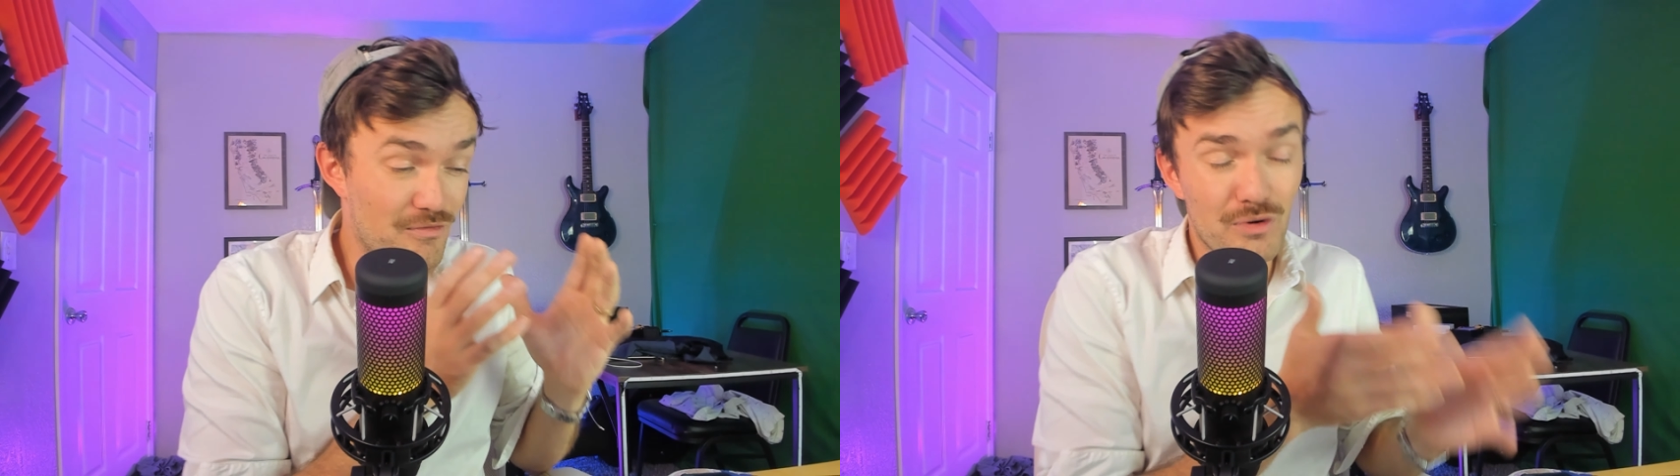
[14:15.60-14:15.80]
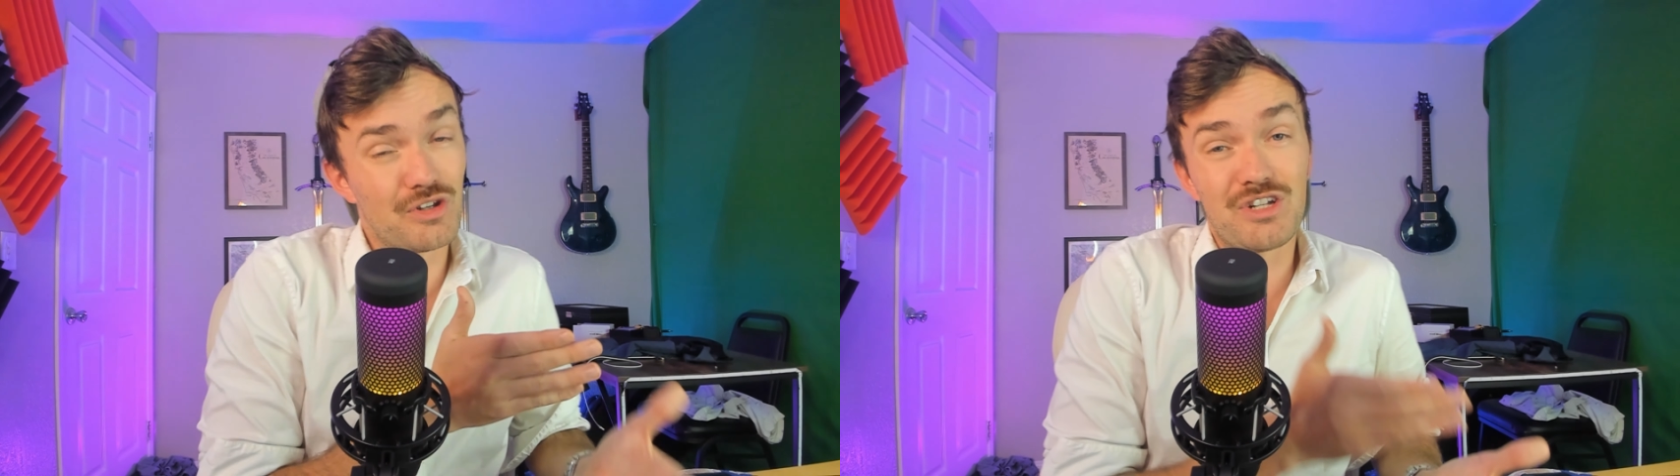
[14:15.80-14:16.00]

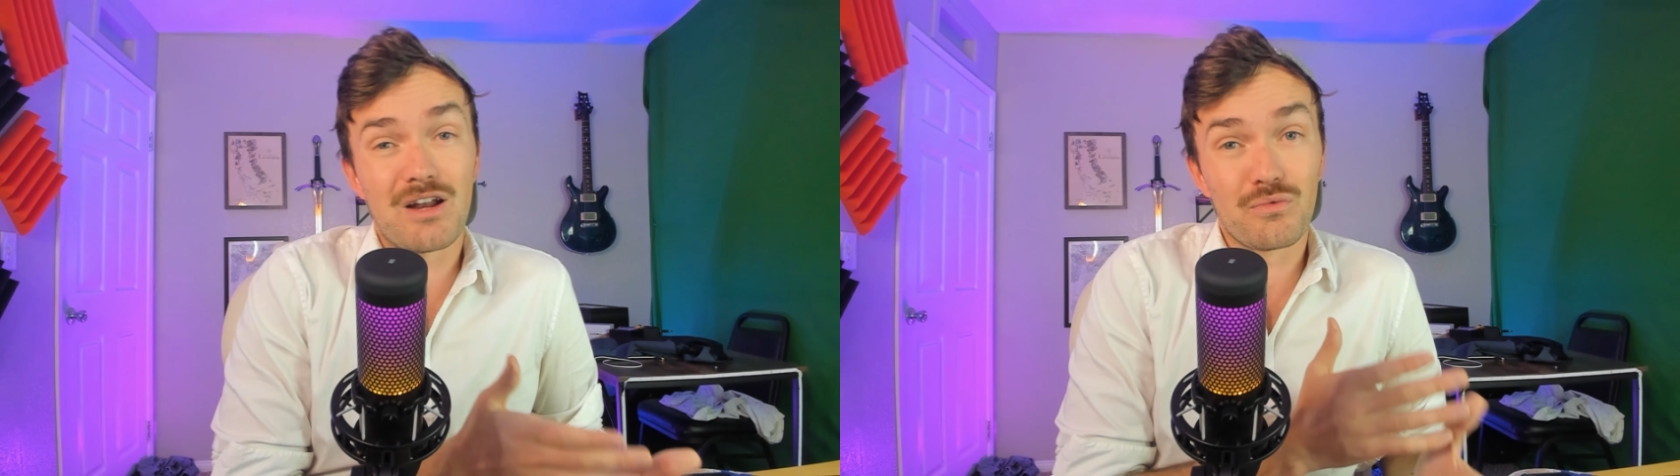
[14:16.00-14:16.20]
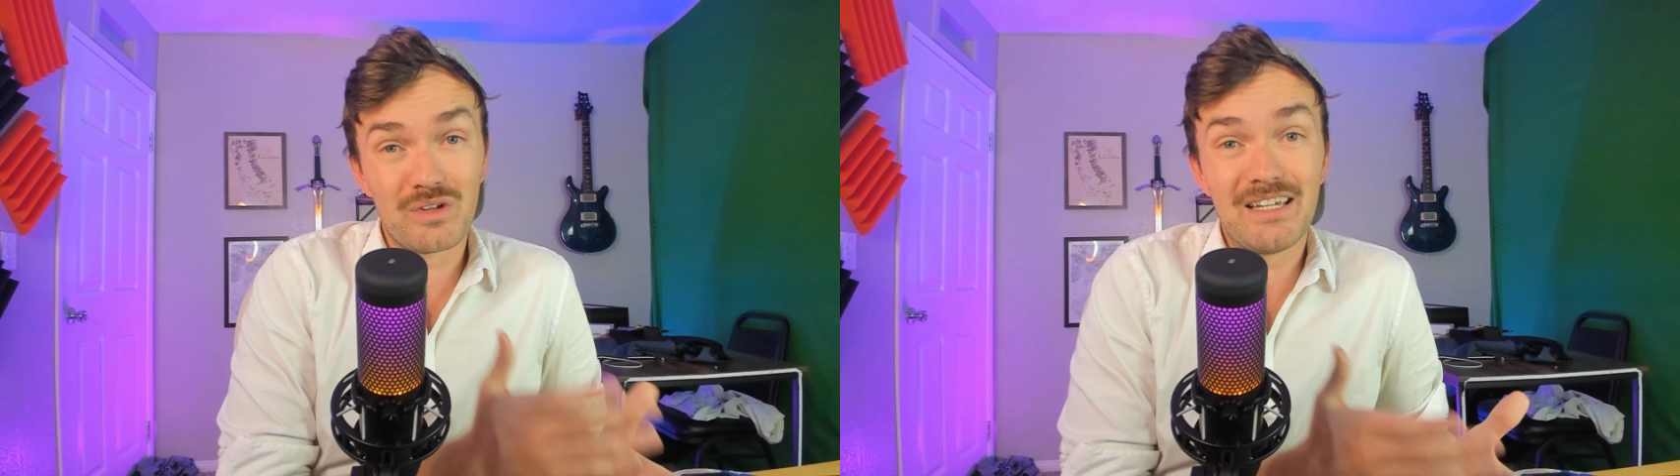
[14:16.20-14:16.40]
the
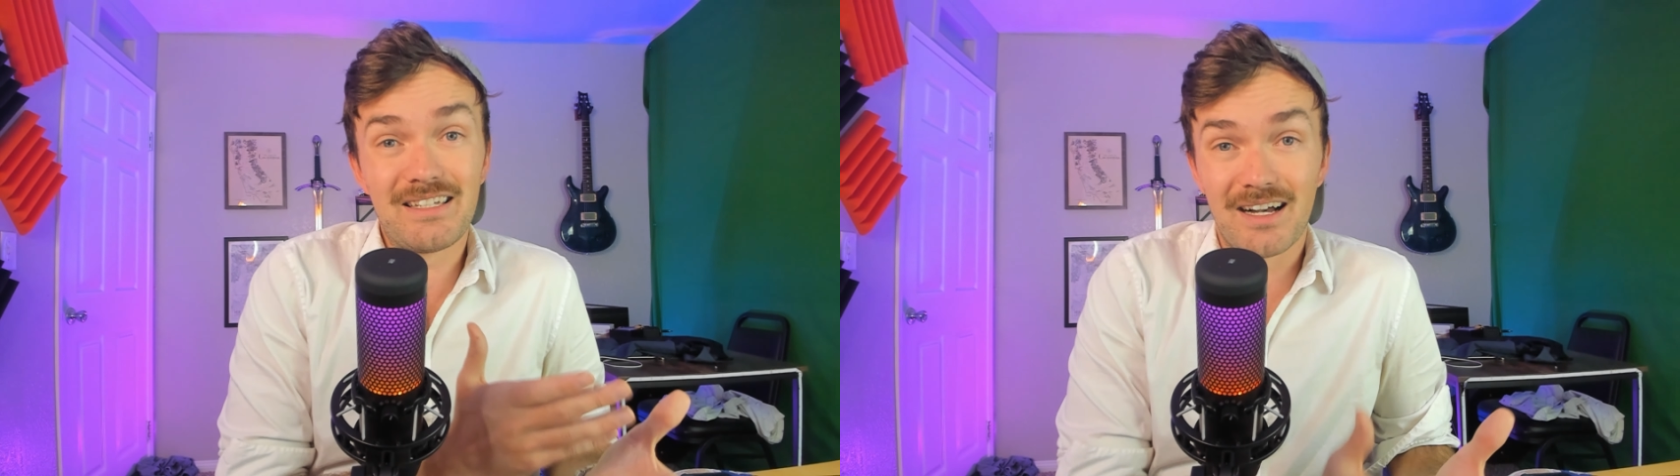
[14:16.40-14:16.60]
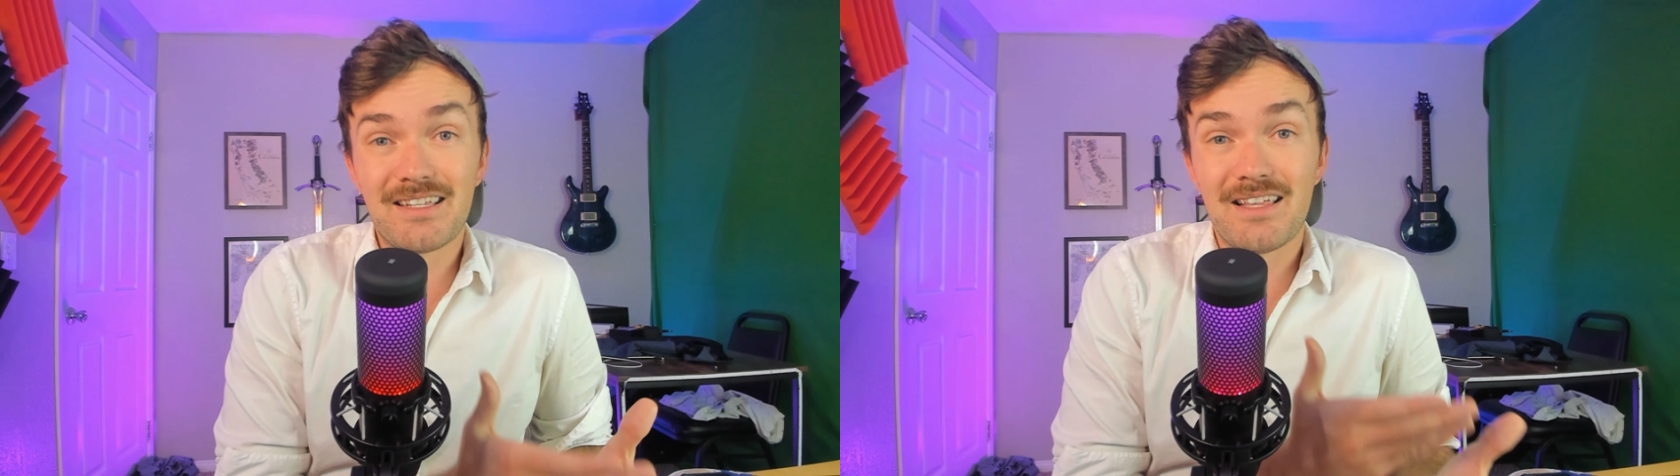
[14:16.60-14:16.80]
Shadow really
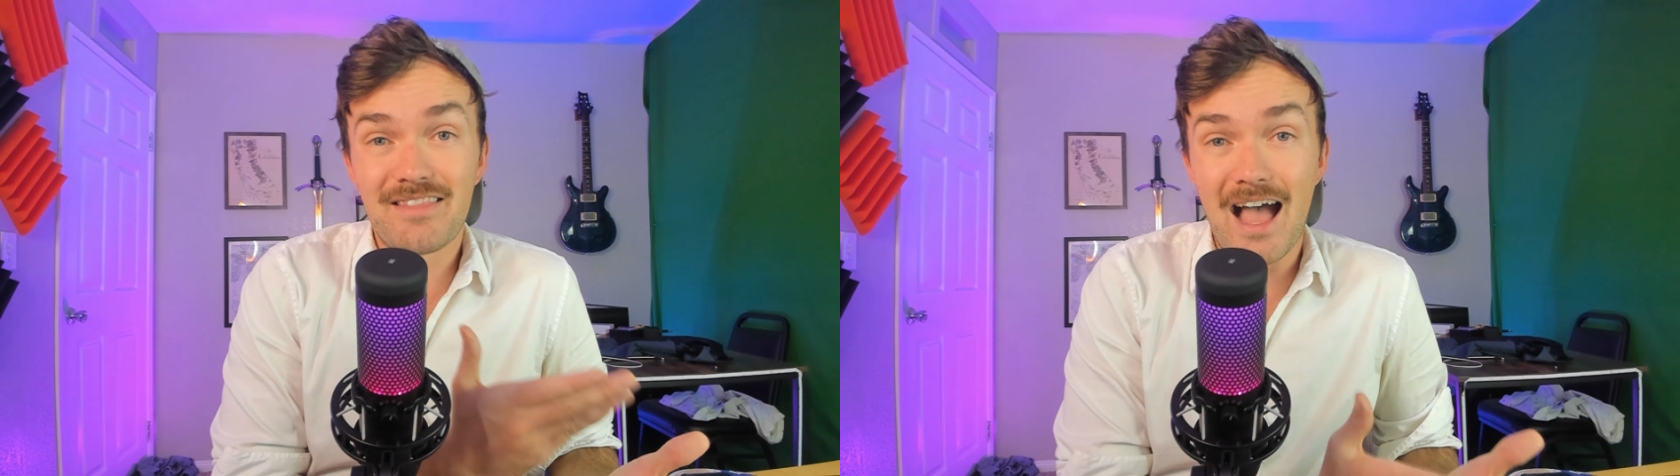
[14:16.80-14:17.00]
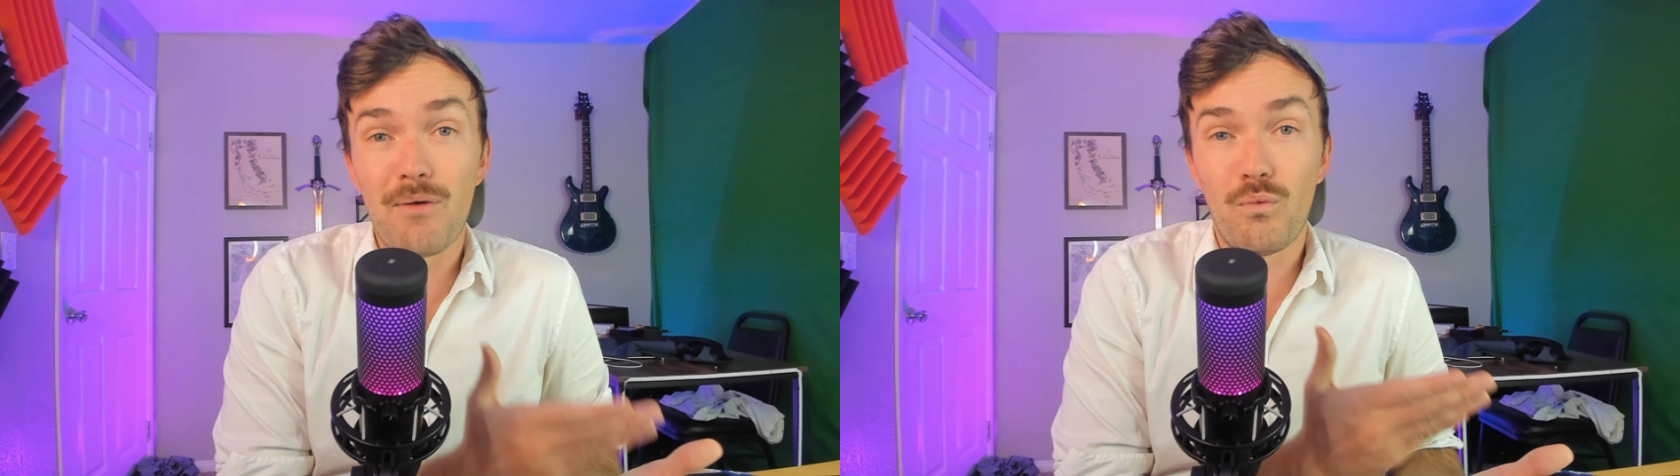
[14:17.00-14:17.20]
does it
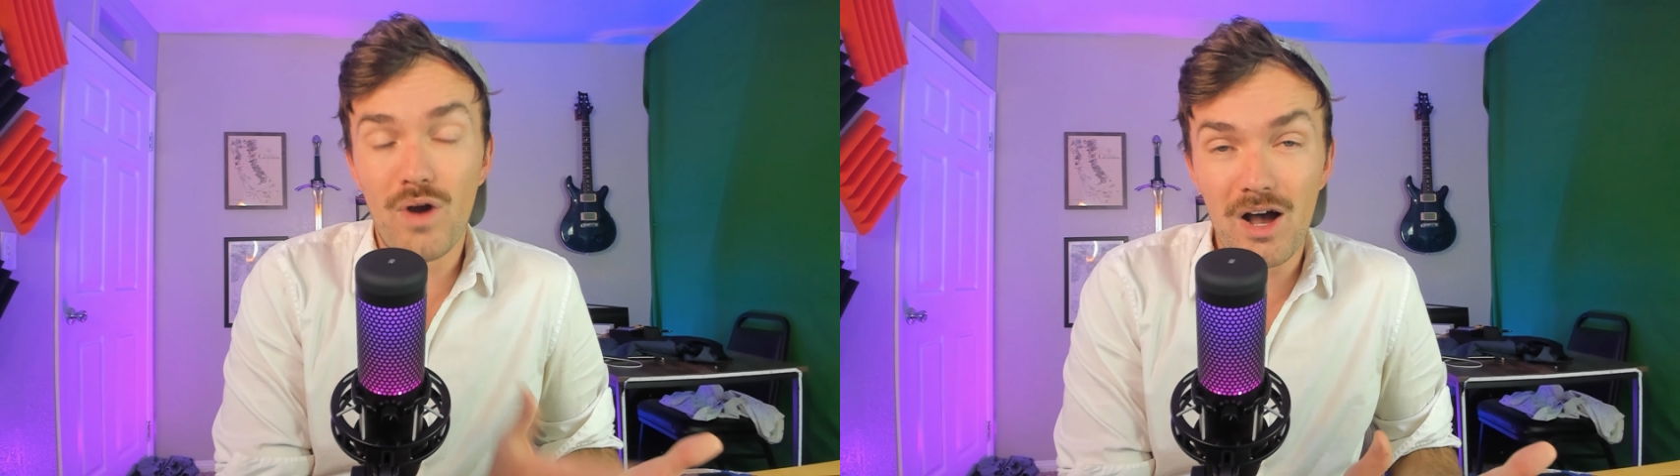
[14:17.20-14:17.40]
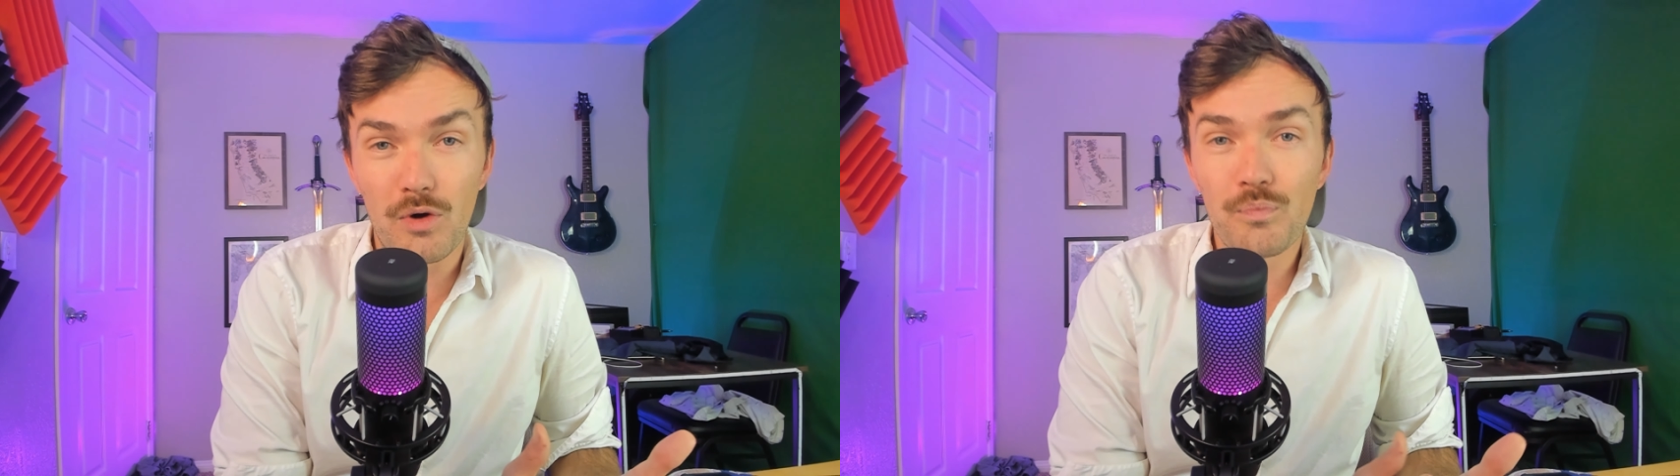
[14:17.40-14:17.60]
that
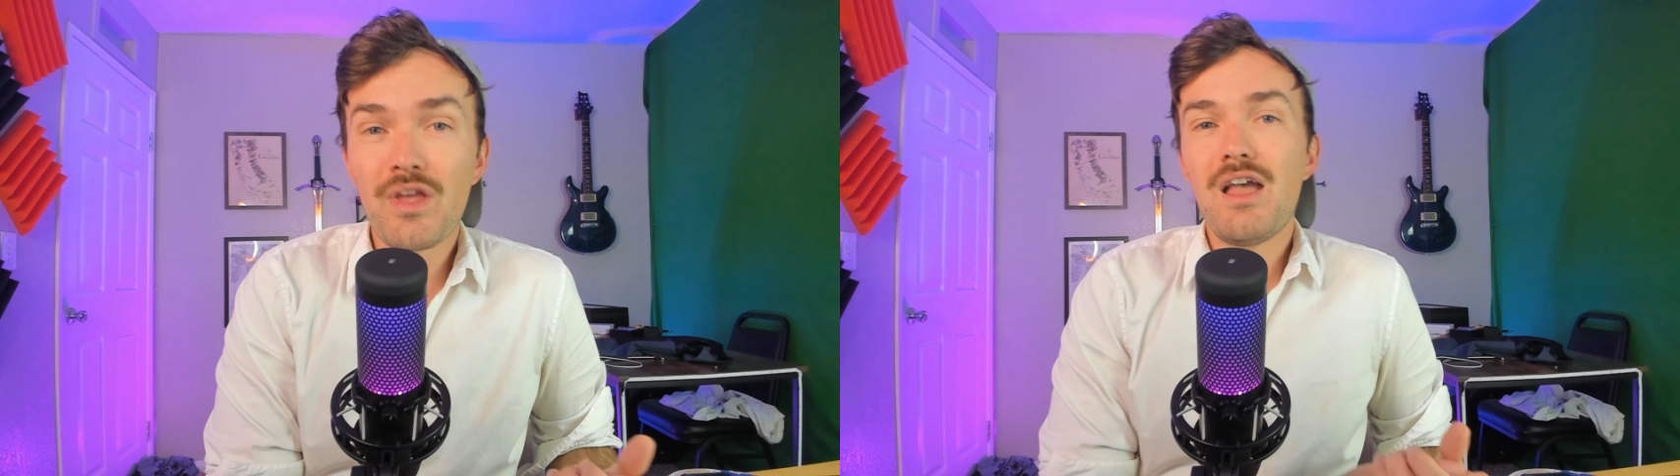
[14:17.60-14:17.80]
well,